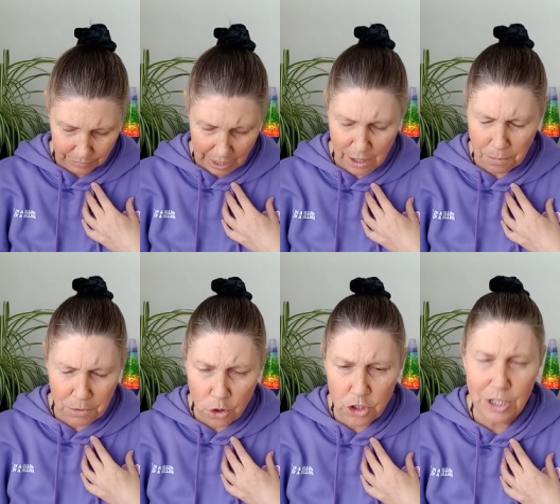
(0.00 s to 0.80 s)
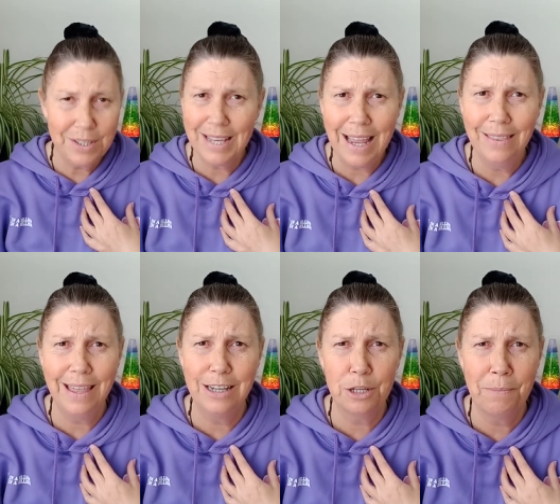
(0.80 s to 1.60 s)
And I'm not just saying
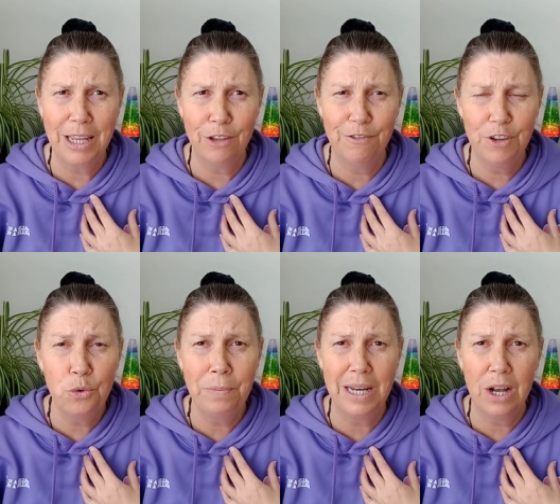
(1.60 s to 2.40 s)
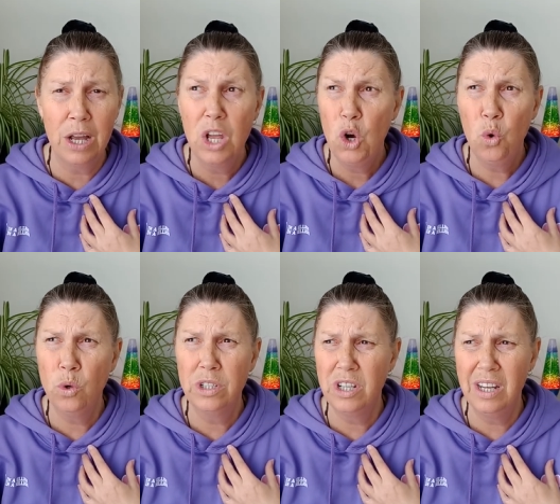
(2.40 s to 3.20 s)
that to make you feel better
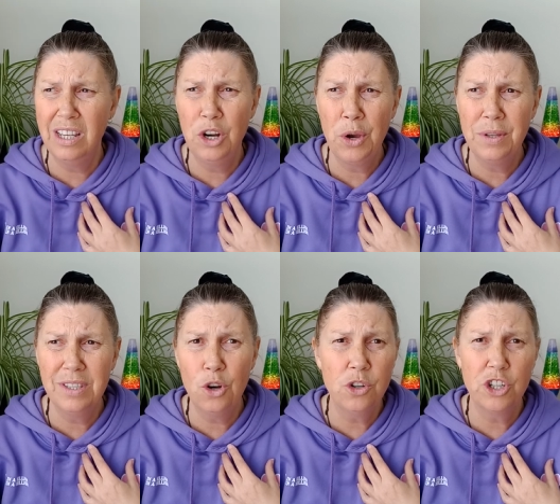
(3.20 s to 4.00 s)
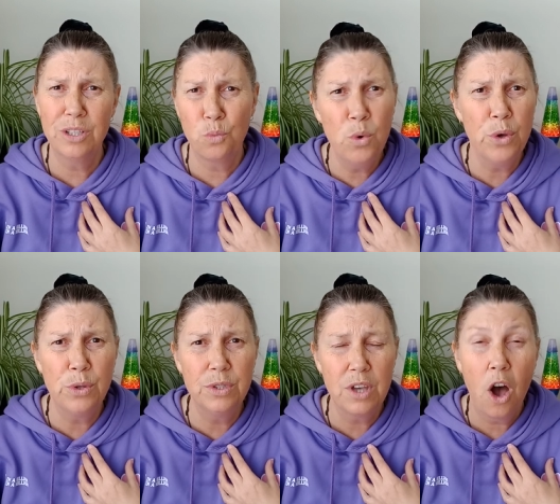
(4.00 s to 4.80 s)
or, you know, it's not just
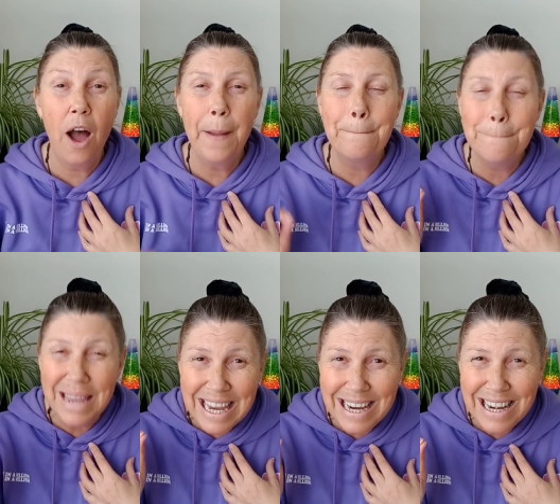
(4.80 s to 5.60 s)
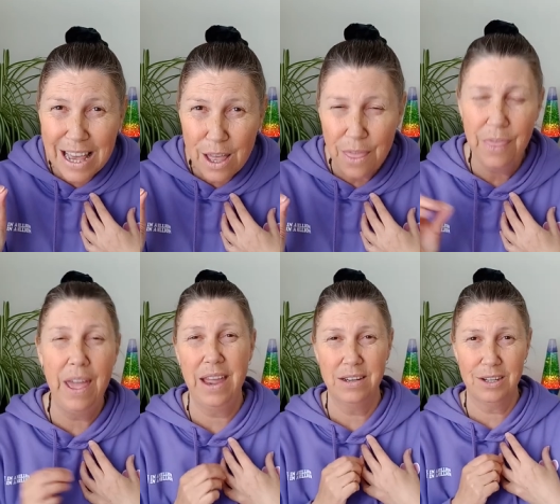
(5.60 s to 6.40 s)
words. I mean
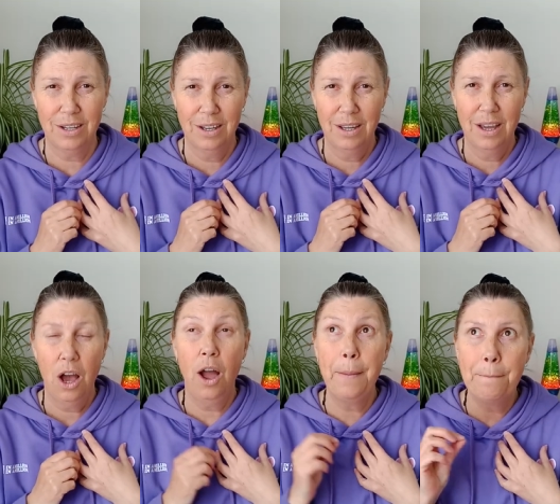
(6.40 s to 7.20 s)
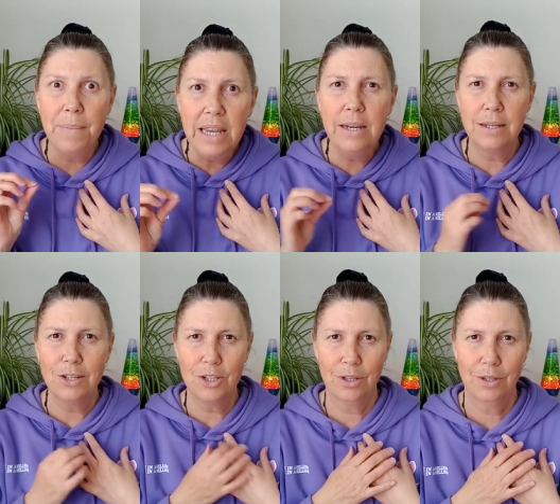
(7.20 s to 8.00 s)
that. I mean it.